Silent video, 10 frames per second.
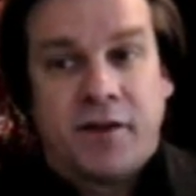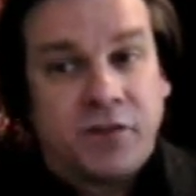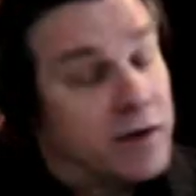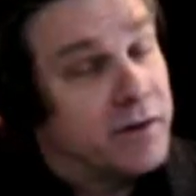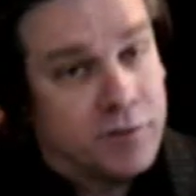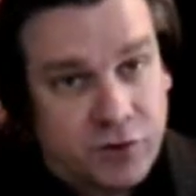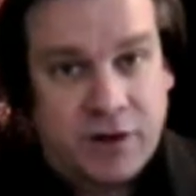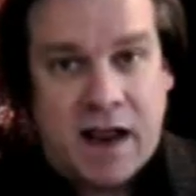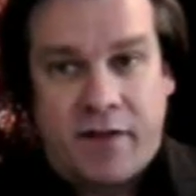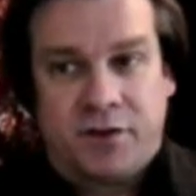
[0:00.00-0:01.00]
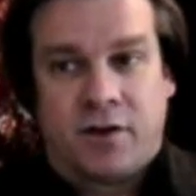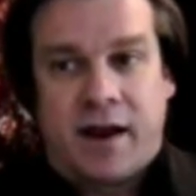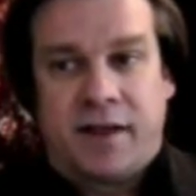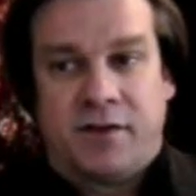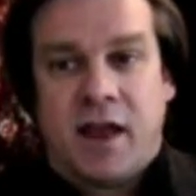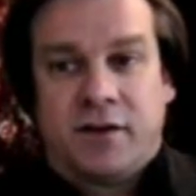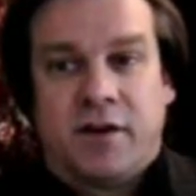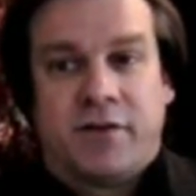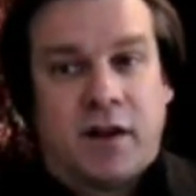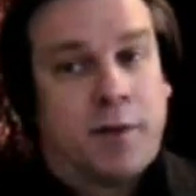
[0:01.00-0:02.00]
A series of challenge grants
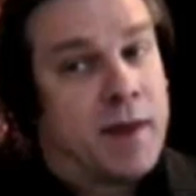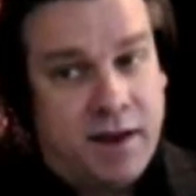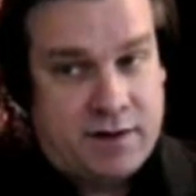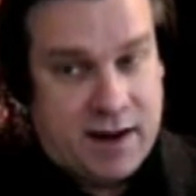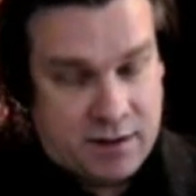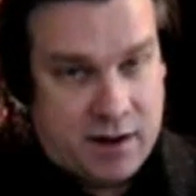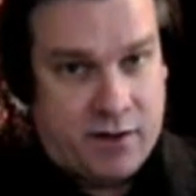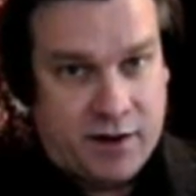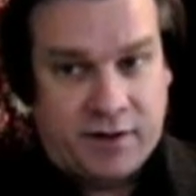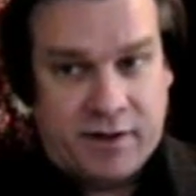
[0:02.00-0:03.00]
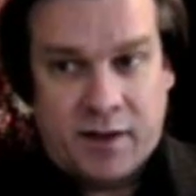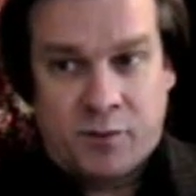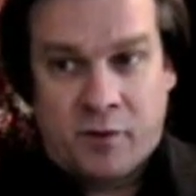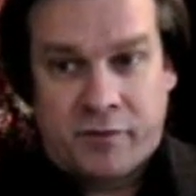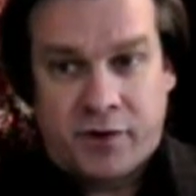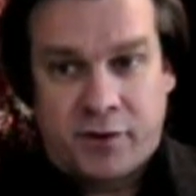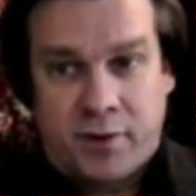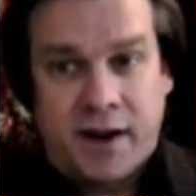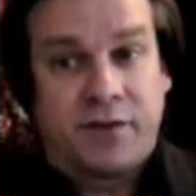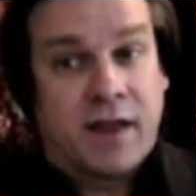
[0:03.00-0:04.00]
to develop key technology that will first
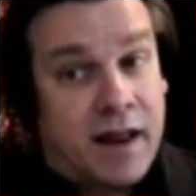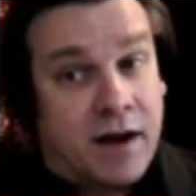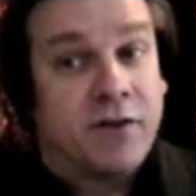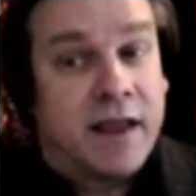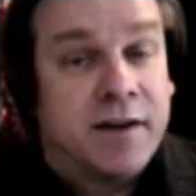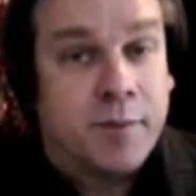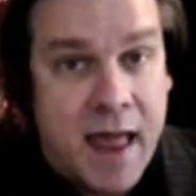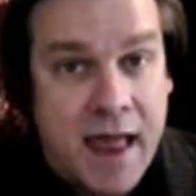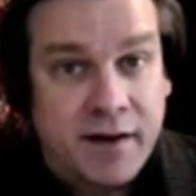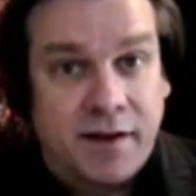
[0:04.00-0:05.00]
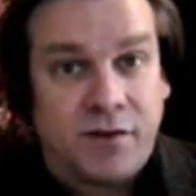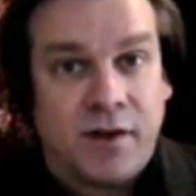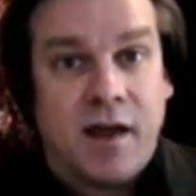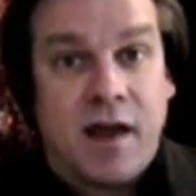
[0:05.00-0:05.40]
bring us energy independence